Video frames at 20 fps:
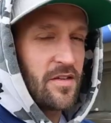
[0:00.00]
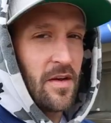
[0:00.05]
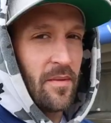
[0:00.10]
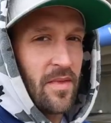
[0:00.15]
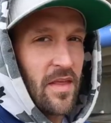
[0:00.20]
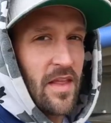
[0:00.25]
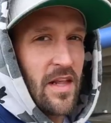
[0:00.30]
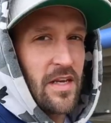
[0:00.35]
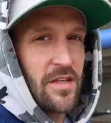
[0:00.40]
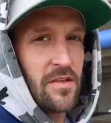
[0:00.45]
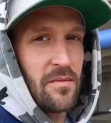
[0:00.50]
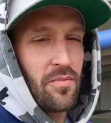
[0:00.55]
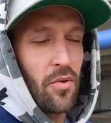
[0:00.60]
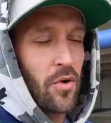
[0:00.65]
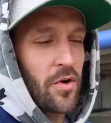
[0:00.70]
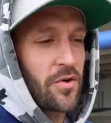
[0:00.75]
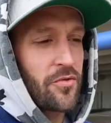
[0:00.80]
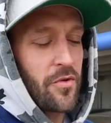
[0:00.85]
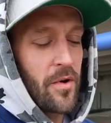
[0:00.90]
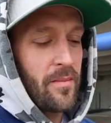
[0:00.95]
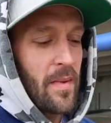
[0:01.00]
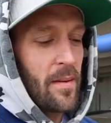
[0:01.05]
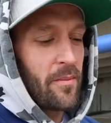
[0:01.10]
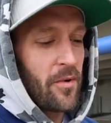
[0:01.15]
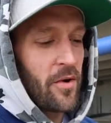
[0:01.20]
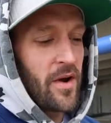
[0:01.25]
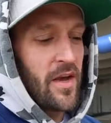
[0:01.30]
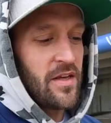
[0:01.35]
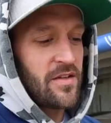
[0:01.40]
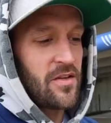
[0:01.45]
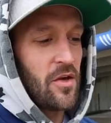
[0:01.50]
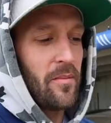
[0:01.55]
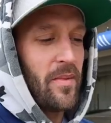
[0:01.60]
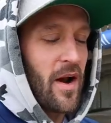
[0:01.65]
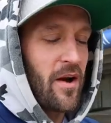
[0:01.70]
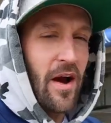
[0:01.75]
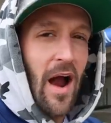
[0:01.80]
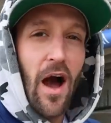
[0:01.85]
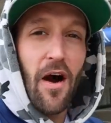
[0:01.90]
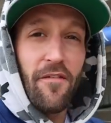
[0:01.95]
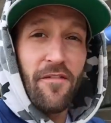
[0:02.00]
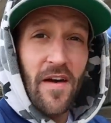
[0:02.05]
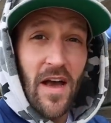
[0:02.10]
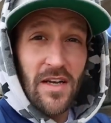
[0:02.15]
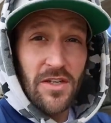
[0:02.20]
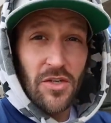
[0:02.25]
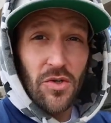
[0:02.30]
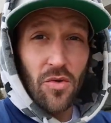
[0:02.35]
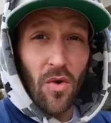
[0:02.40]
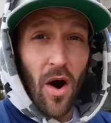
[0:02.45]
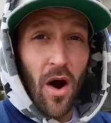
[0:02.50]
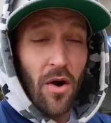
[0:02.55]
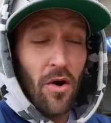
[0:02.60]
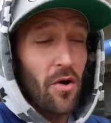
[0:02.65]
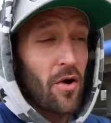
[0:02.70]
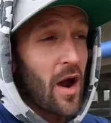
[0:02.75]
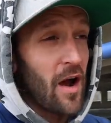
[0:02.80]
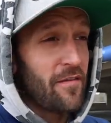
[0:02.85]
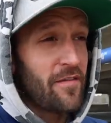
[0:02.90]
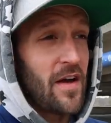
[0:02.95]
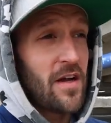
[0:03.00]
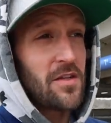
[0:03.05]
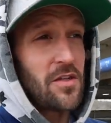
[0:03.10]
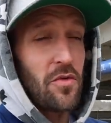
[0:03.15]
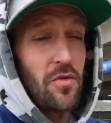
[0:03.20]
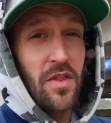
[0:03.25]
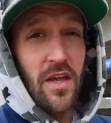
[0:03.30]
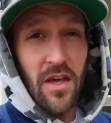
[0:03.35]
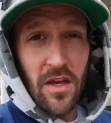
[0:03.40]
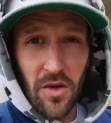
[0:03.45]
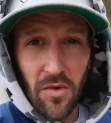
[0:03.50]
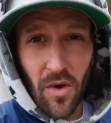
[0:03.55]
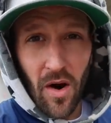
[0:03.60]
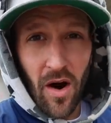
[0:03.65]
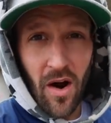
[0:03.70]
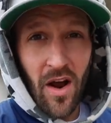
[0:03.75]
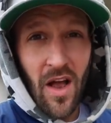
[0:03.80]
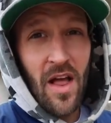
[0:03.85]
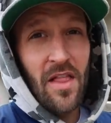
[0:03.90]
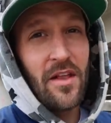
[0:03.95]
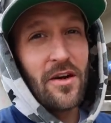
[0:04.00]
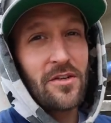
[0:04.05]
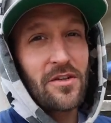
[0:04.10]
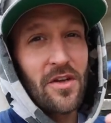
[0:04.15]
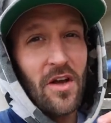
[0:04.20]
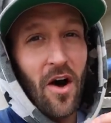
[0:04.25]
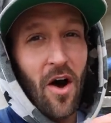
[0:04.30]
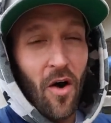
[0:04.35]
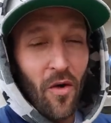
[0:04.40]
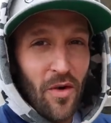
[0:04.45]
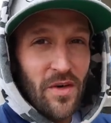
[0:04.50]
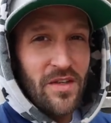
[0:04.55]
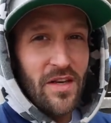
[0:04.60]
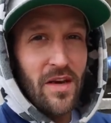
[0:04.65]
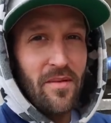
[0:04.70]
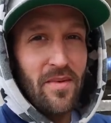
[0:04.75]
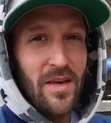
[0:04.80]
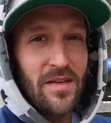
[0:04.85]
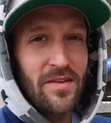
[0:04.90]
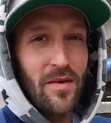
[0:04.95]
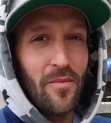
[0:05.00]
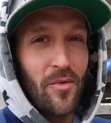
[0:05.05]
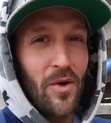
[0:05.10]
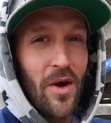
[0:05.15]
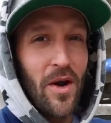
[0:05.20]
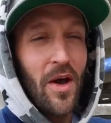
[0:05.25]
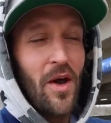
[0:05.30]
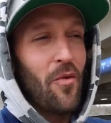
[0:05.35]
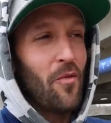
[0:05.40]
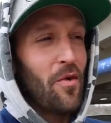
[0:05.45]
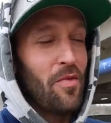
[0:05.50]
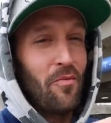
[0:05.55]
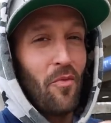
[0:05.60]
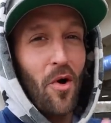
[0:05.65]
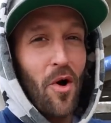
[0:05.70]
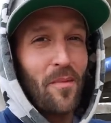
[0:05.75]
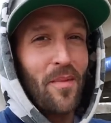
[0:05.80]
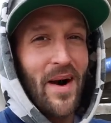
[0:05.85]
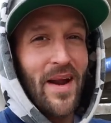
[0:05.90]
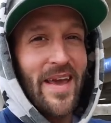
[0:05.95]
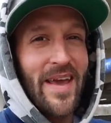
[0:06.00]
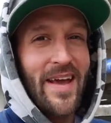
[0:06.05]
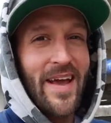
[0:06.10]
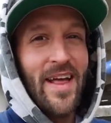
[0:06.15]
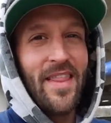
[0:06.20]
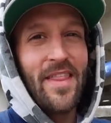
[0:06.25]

Something that is important to remember is no matter how fast you are or how fast you think you are, there's always gonna be someone with more money